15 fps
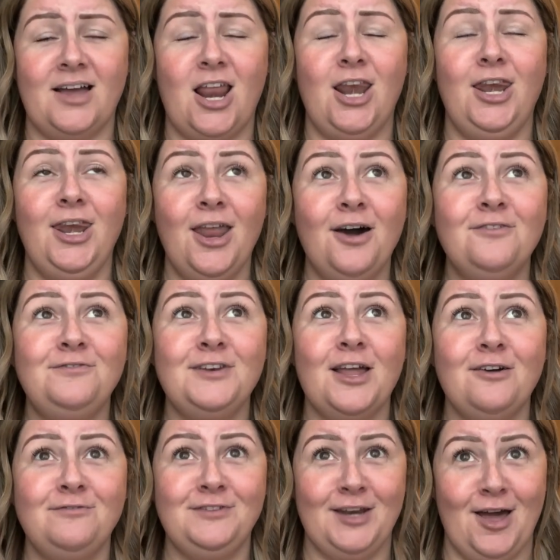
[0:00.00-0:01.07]

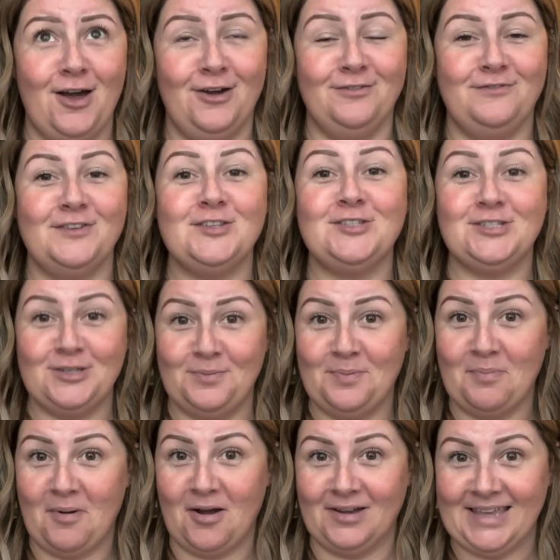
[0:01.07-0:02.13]

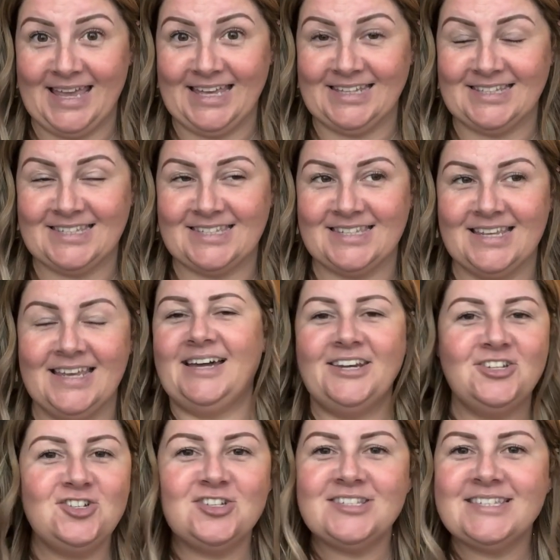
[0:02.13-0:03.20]
supermarkets, and
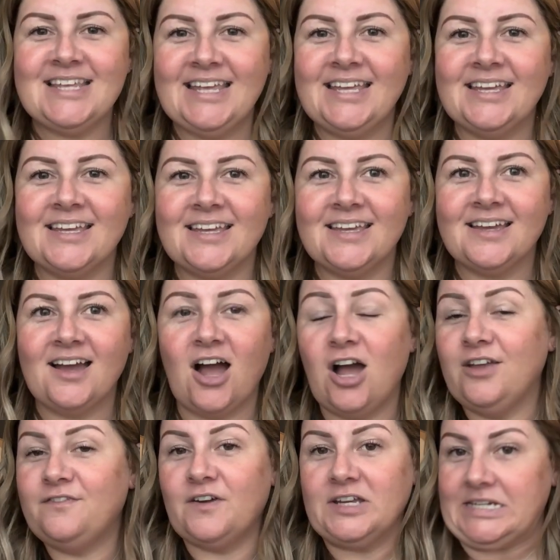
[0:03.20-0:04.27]
I just think
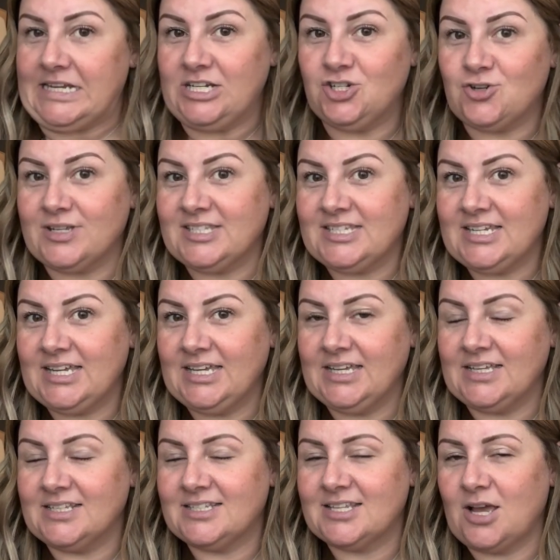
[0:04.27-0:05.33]
I find it
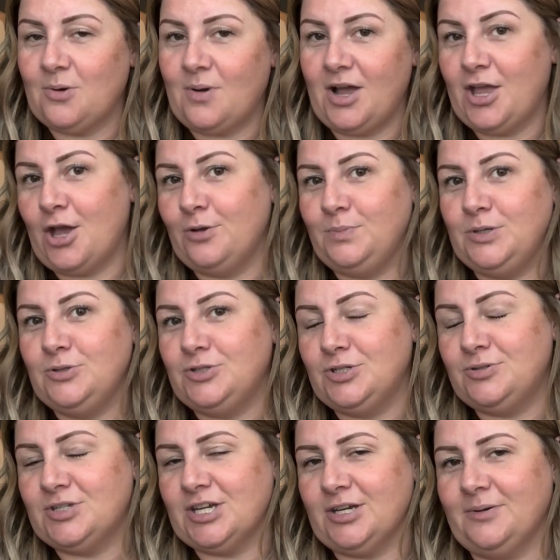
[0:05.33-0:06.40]
interesting, so I hope you do
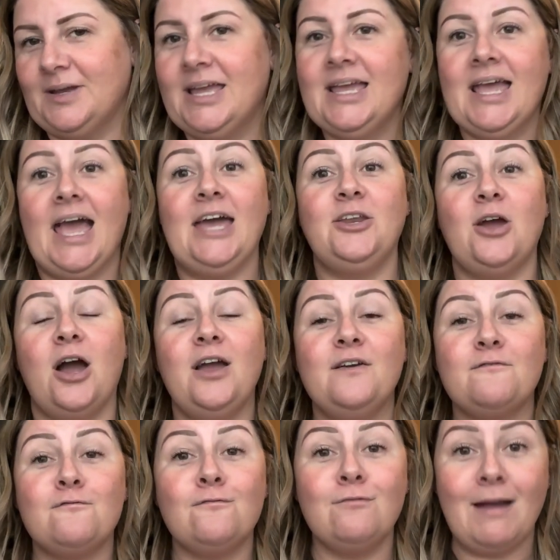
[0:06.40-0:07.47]
too. Anyway, I
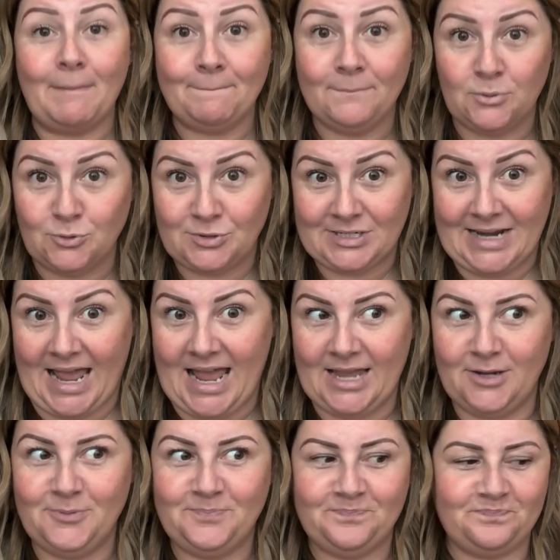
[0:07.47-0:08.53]
have rambled now.